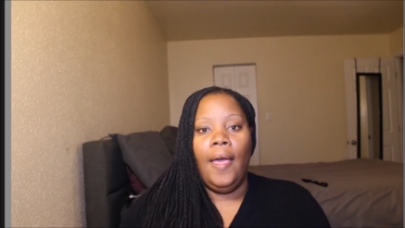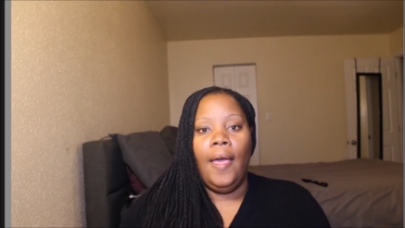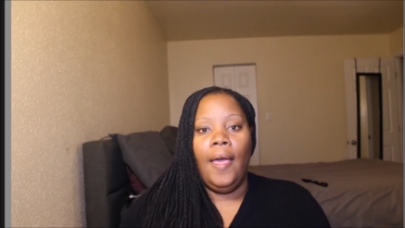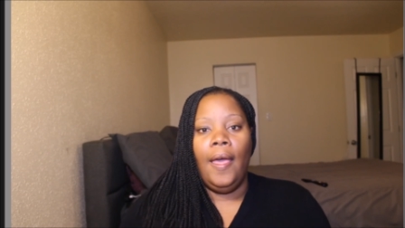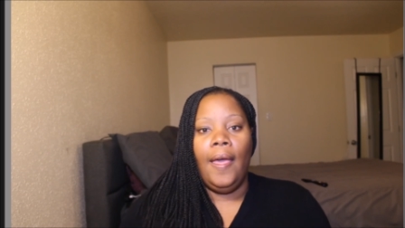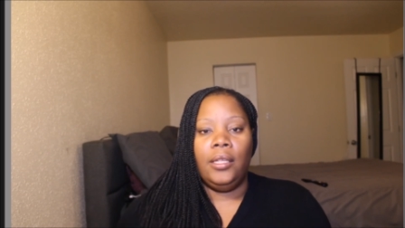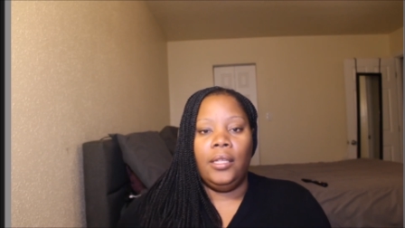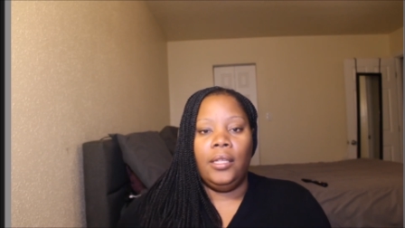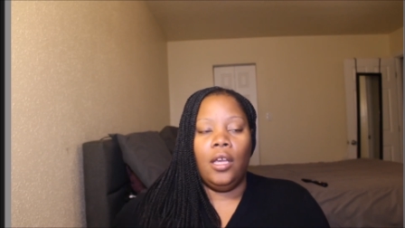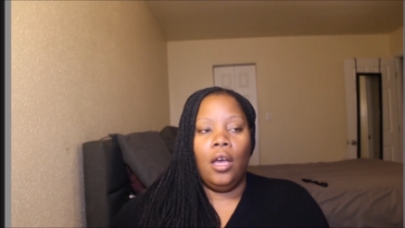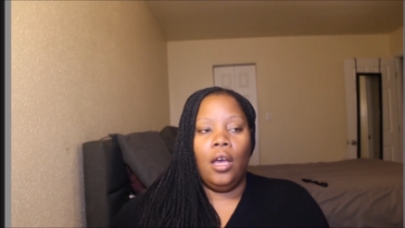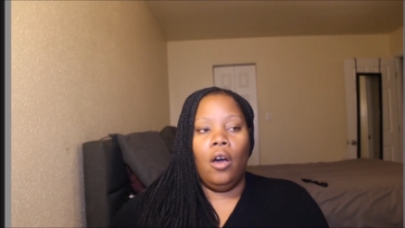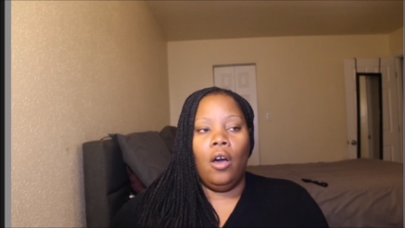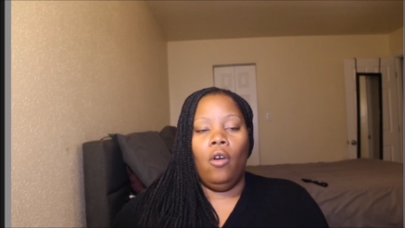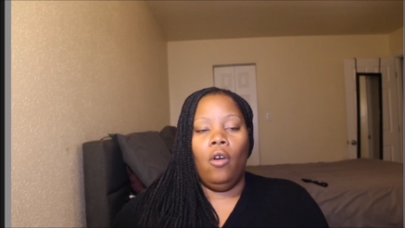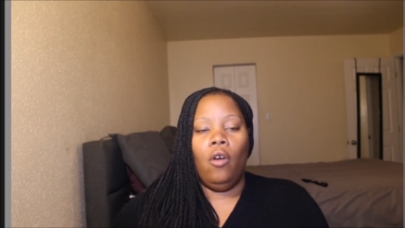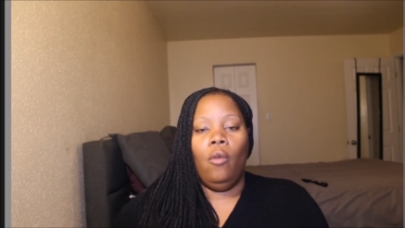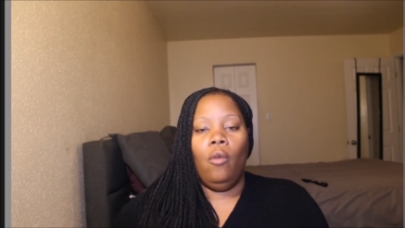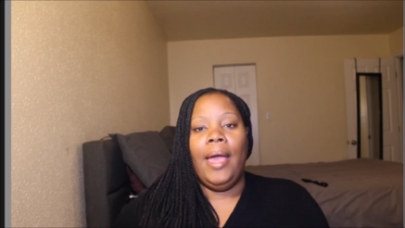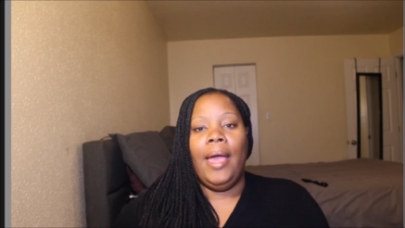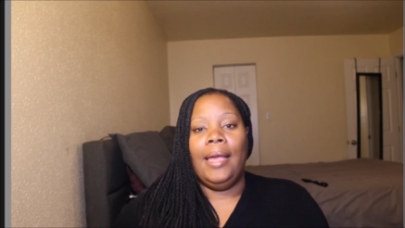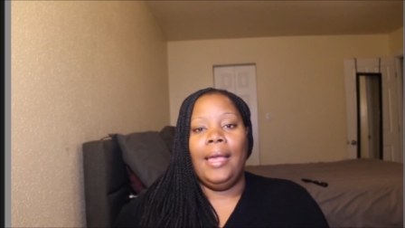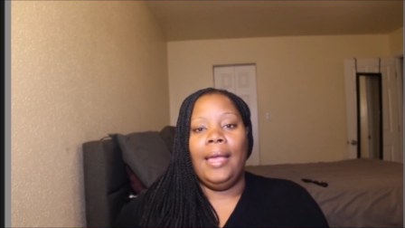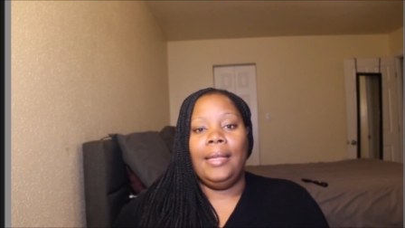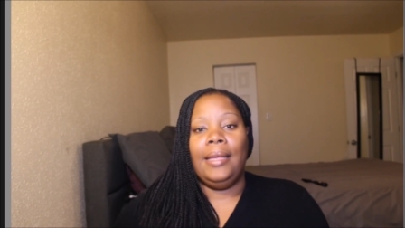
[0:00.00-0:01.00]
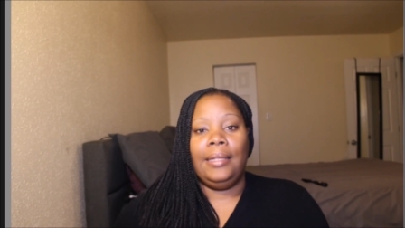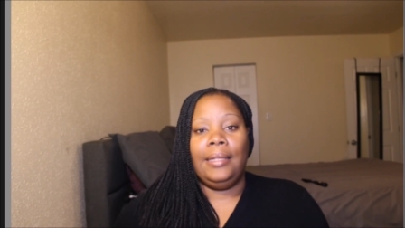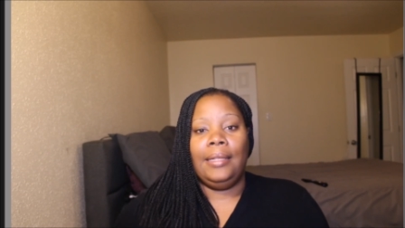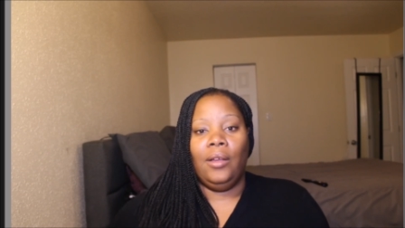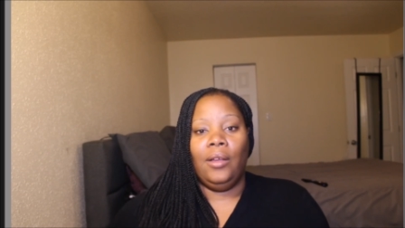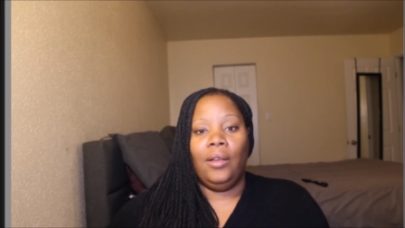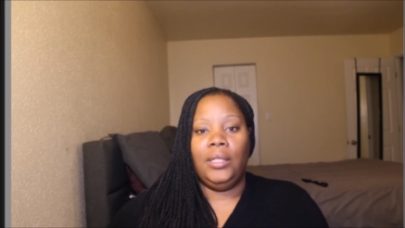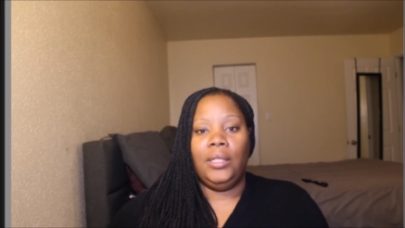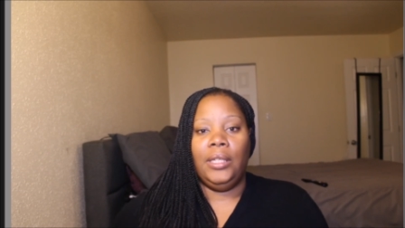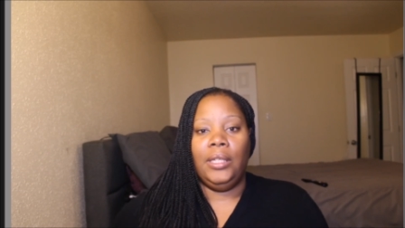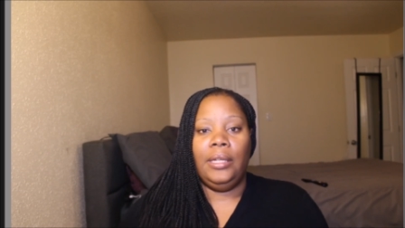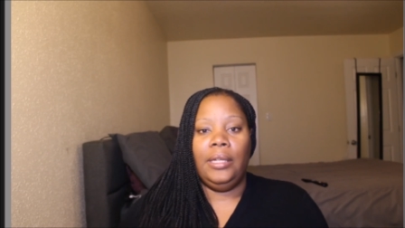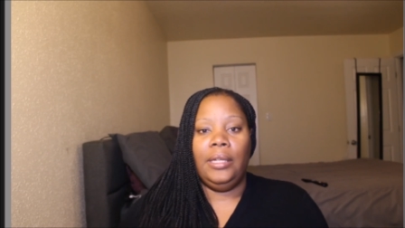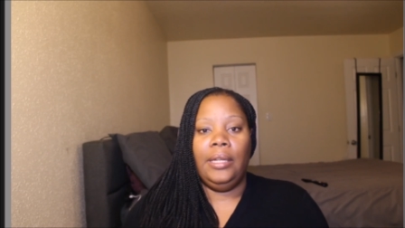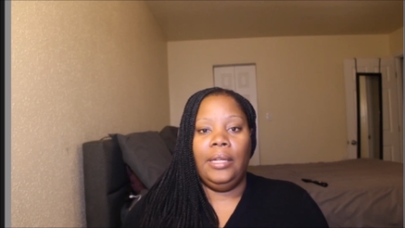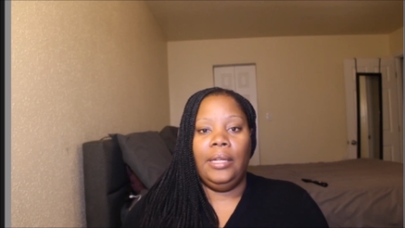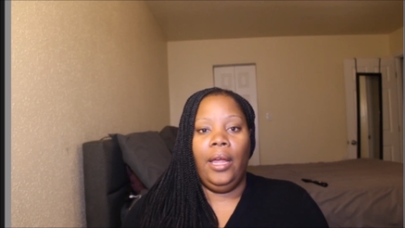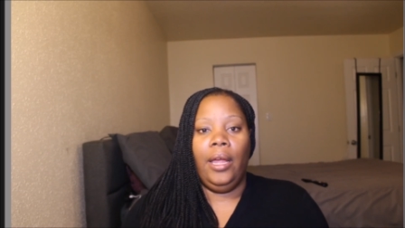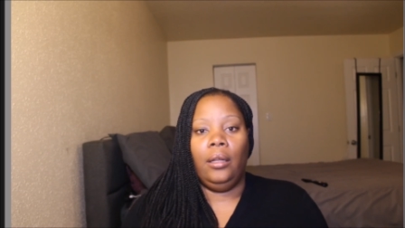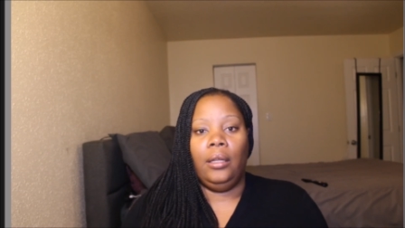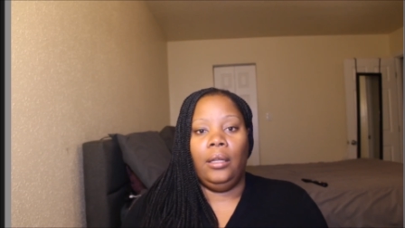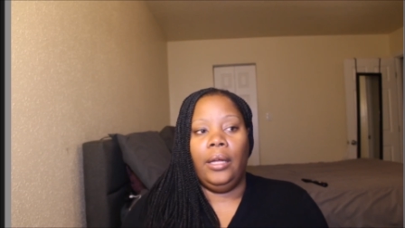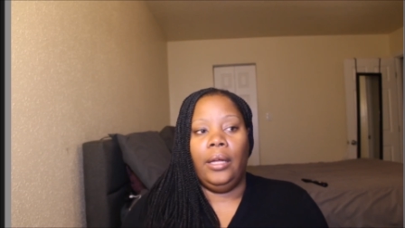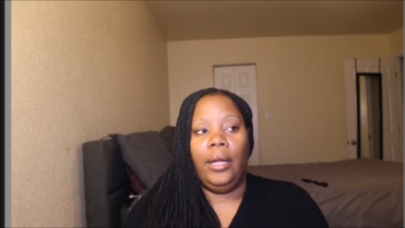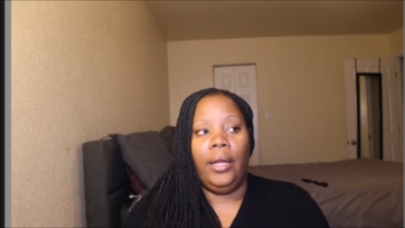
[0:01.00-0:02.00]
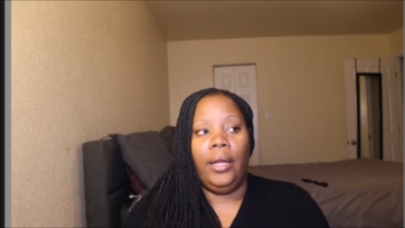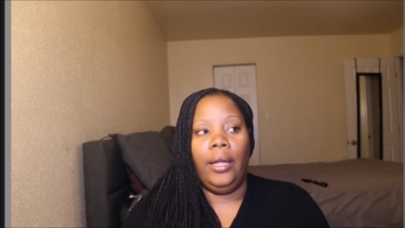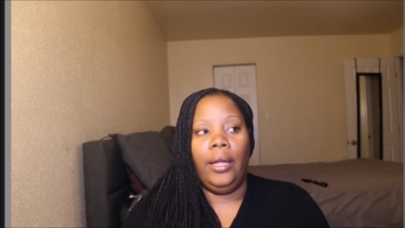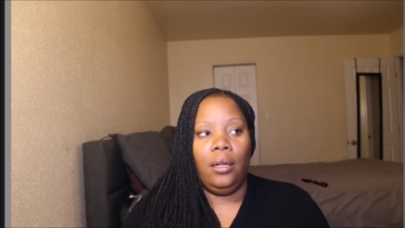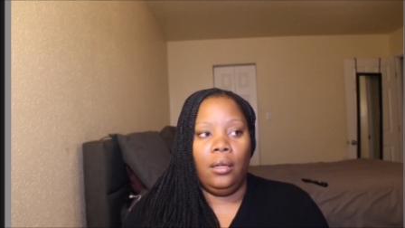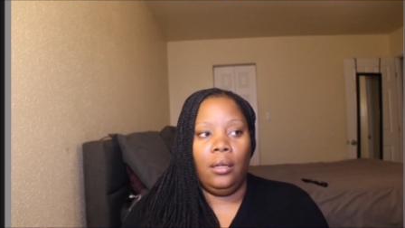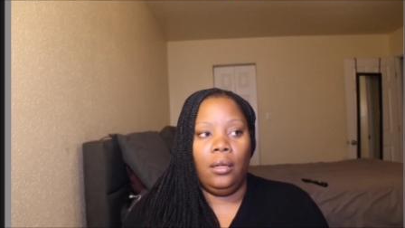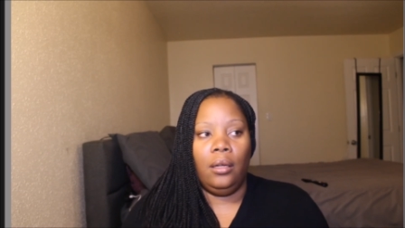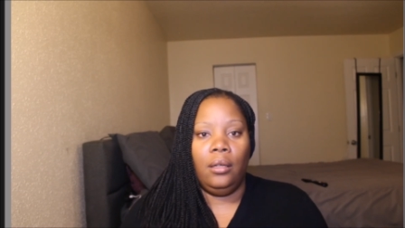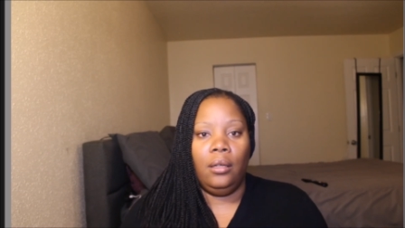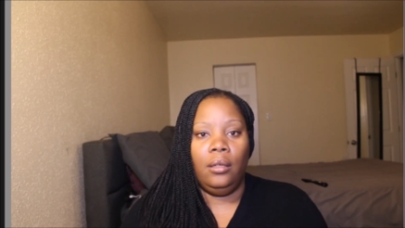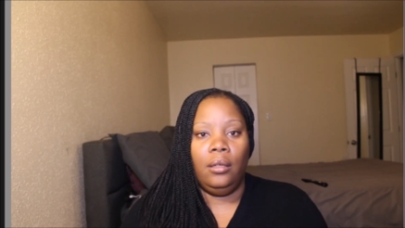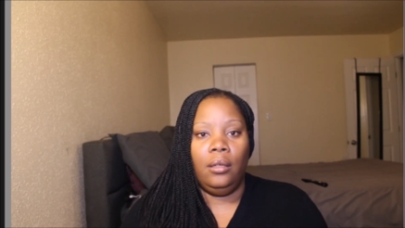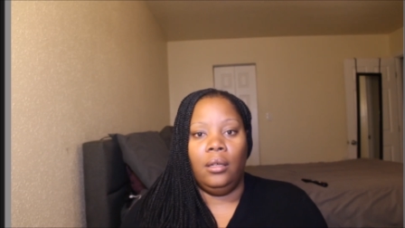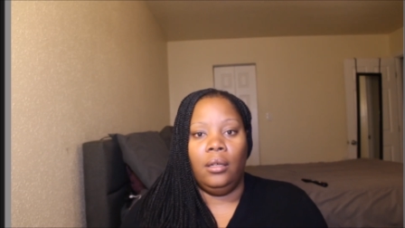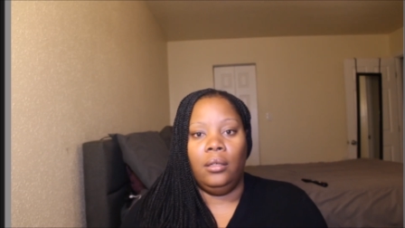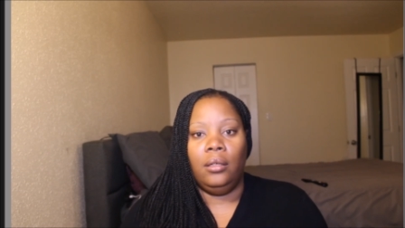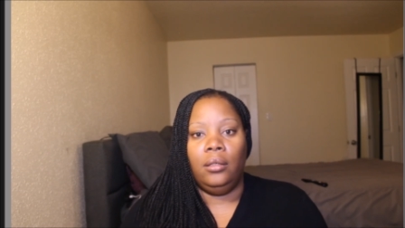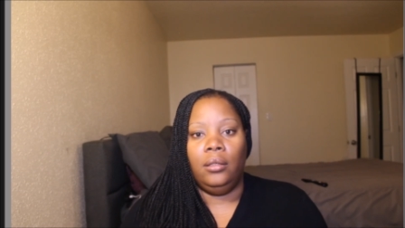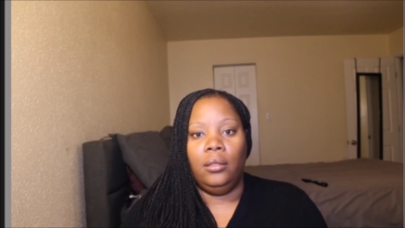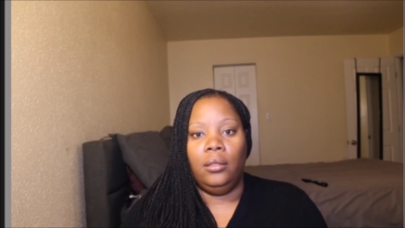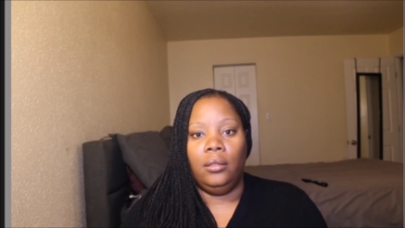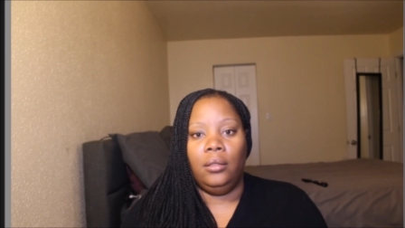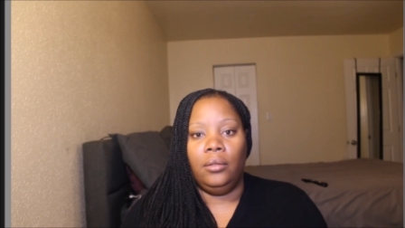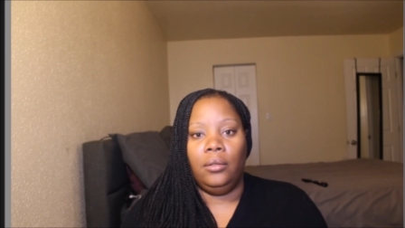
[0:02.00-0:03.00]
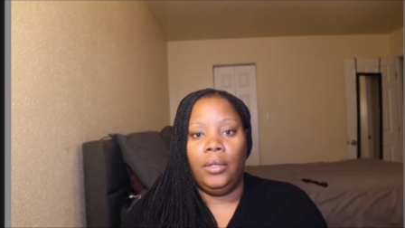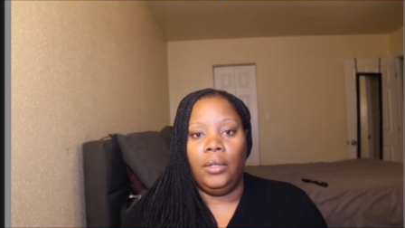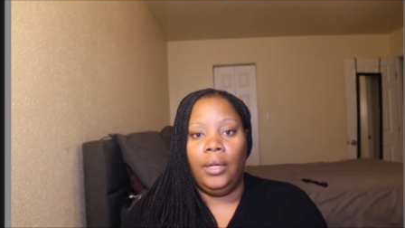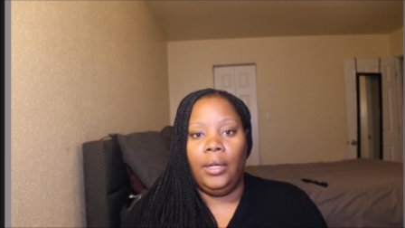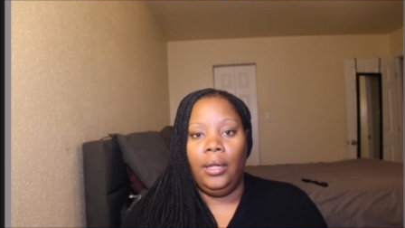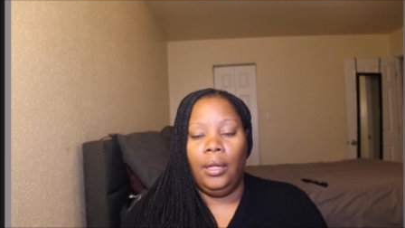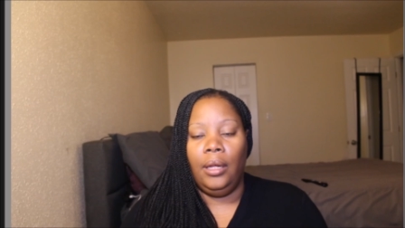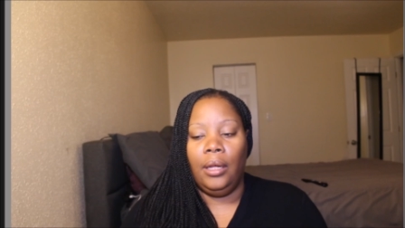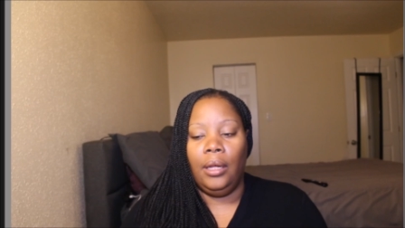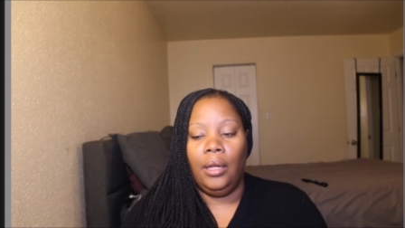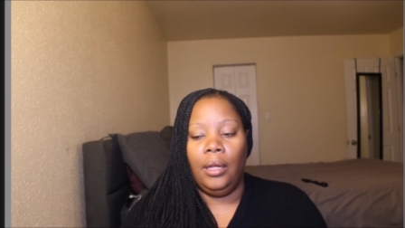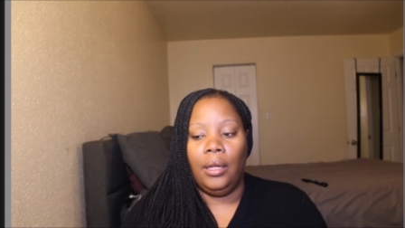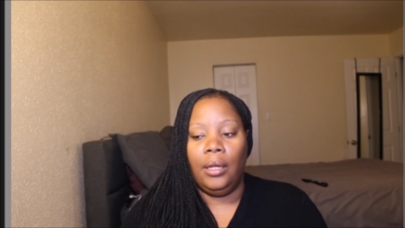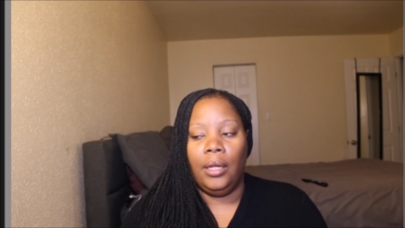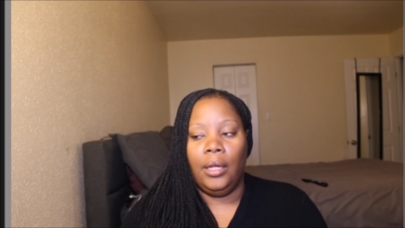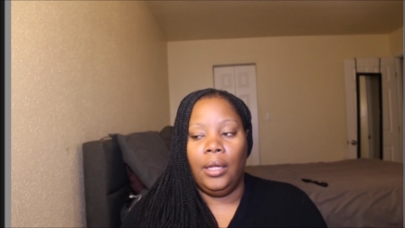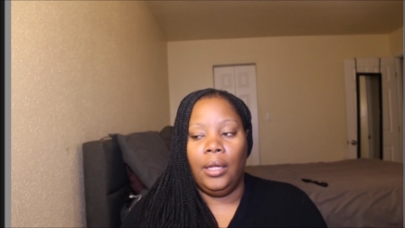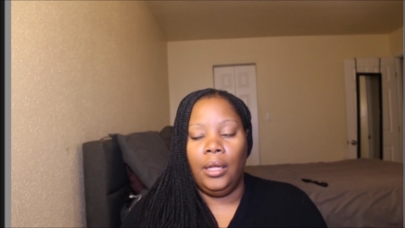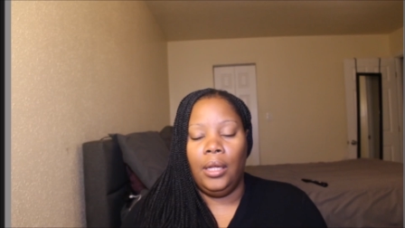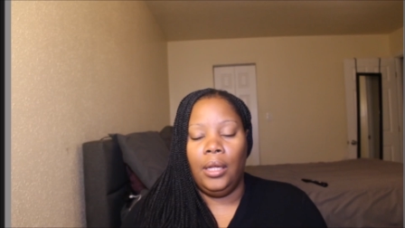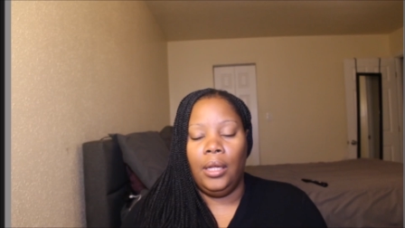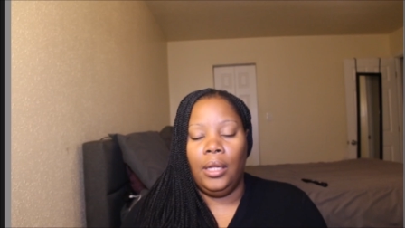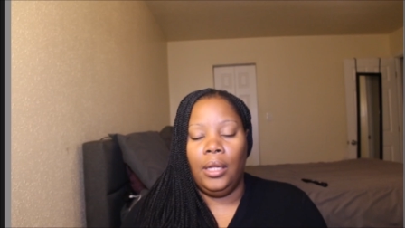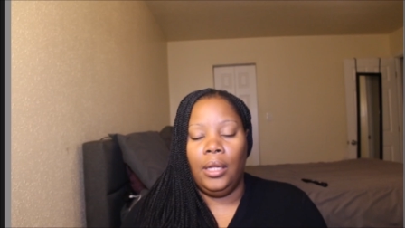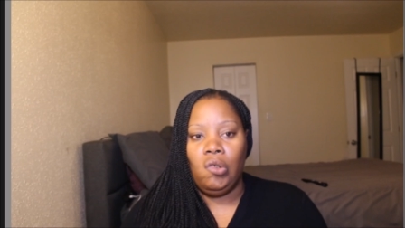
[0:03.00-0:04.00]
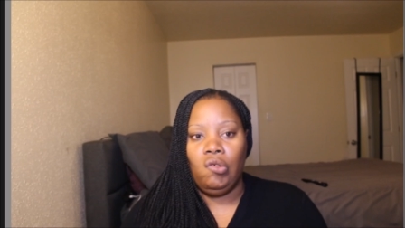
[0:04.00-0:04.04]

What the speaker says: And so Mae is now sitting there like, okay,